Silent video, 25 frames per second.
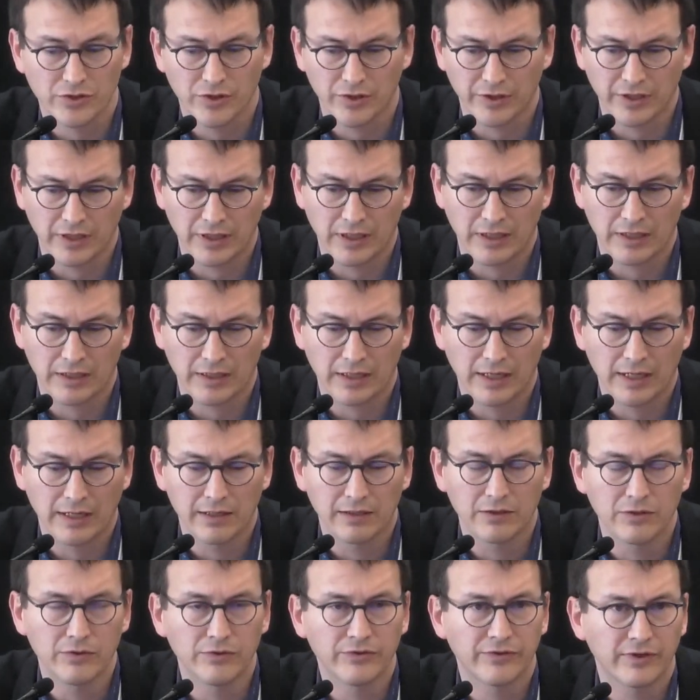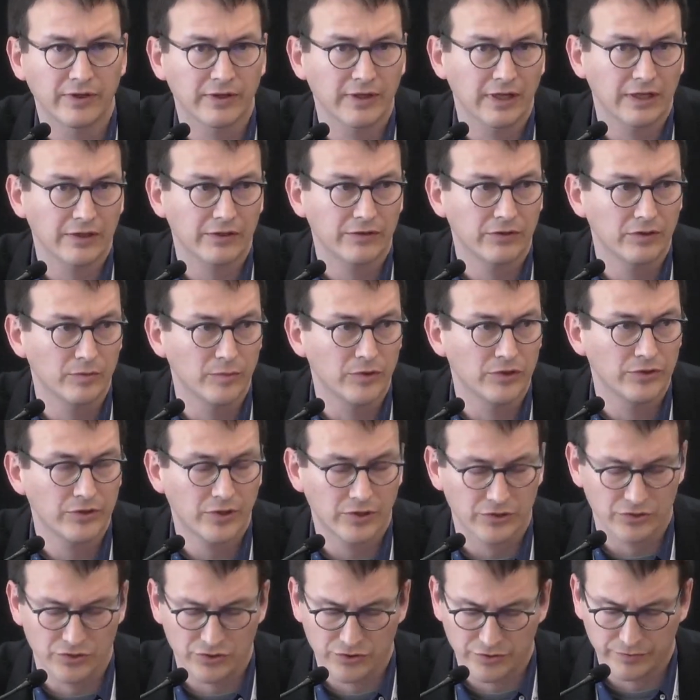on AI and losing that human
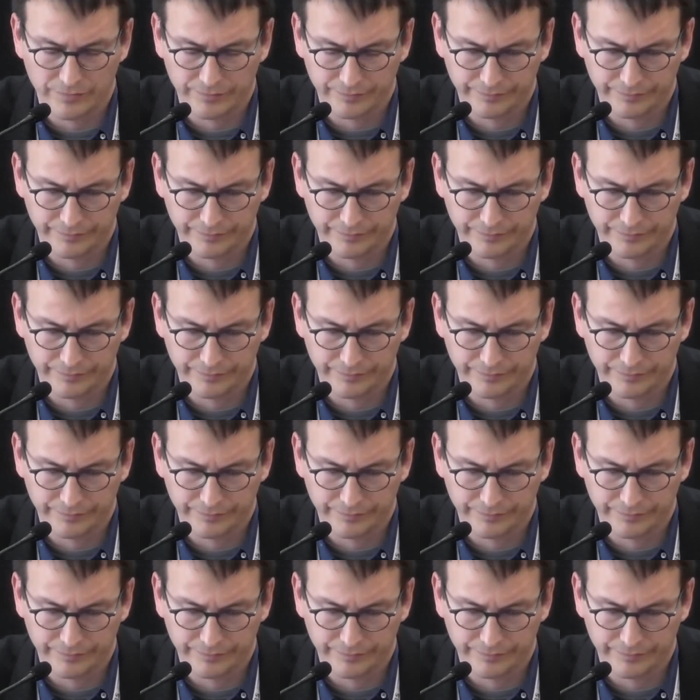touch.